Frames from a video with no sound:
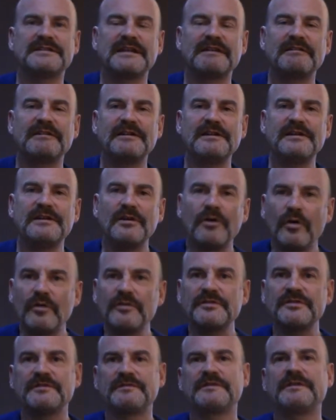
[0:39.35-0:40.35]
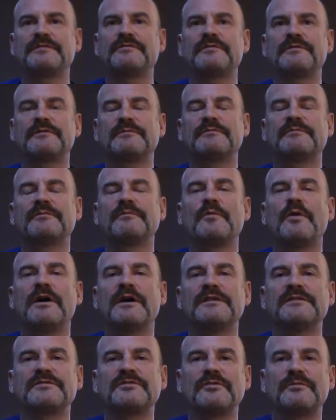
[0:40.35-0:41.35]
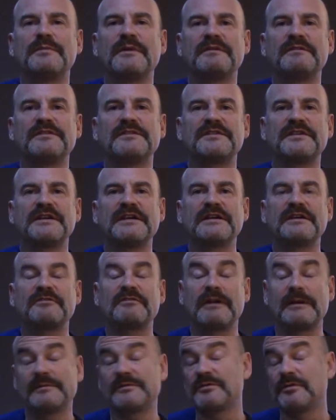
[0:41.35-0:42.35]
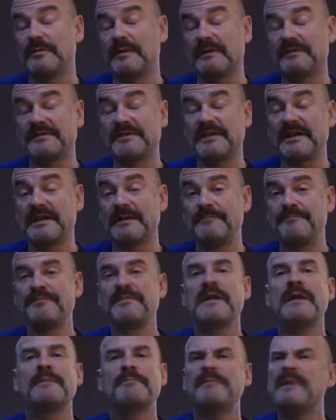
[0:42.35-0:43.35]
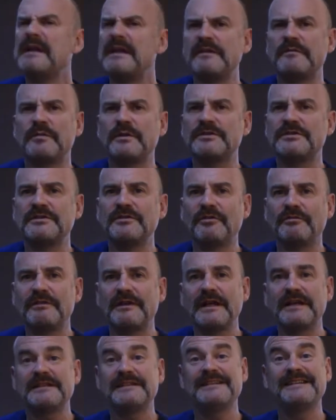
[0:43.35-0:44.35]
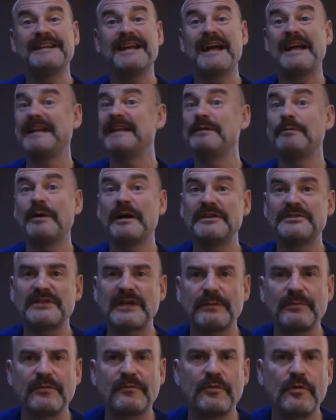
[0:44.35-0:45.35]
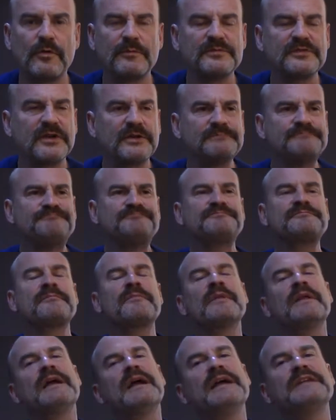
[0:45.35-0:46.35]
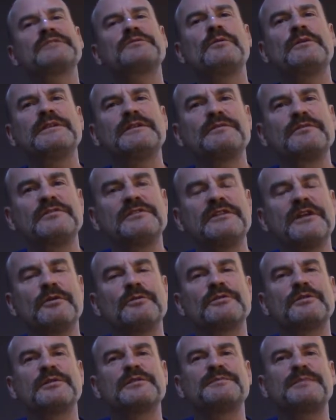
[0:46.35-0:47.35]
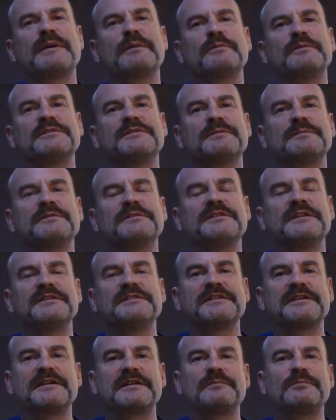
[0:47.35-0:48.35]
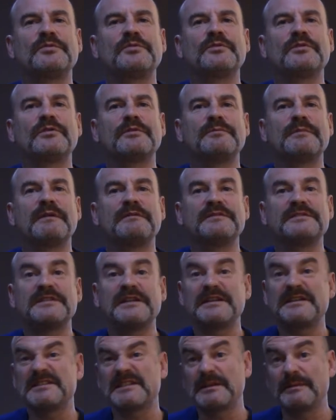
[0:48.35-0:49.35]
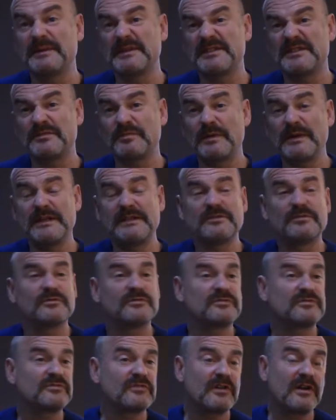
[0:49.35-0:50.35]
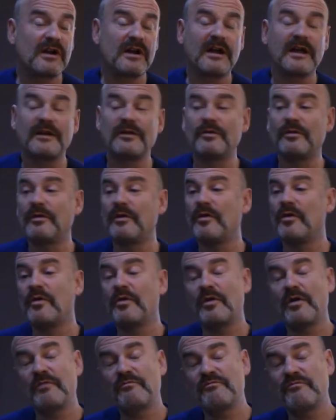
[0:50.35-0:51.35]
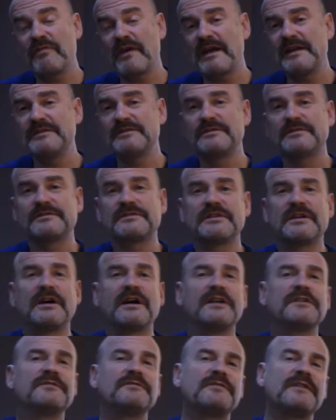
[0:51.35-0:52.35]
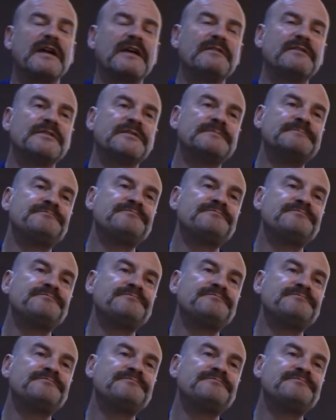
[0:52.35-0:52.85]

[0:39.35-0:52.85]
There are lots of different wines called Malvasija, grapes called Malvasija, many of which are not related in any way, shape or form. So it's quite difficult to know what to expect when someone says they're going to pour you a Malvasija, because it can be sweet or dry or a range of styles and flavours.